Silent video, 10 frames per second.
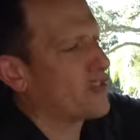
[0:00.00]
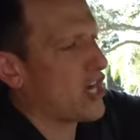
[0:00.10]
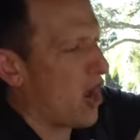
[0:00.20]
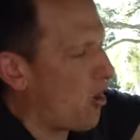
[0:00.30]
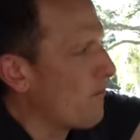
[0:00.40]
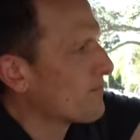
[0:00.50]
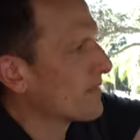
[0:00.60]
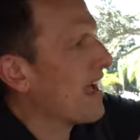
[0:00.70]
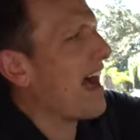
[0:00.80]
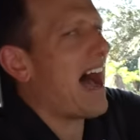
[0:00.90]
Joe,
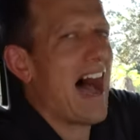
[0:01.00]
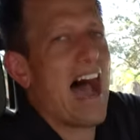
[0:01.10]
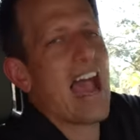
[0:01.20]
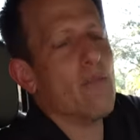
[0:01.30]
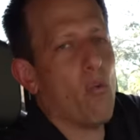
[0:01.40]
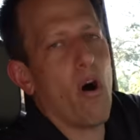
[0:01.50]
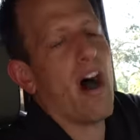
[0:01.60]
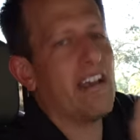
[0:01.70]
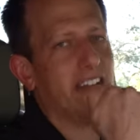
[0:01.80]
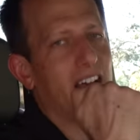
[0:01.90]
I
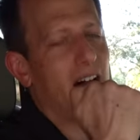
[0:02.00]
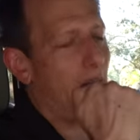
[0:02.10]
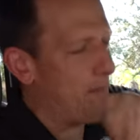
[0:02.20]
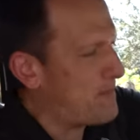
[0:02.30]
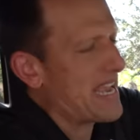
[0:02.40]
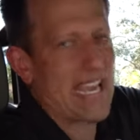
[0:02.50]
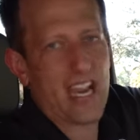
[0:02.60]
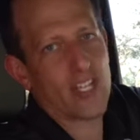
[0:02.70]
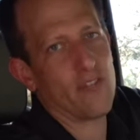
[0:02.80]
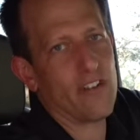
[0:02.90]
want a big
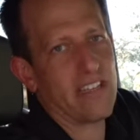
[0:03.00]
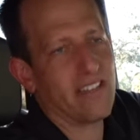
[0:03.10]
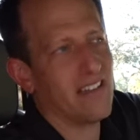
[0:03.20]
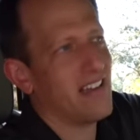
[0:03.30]
SUV.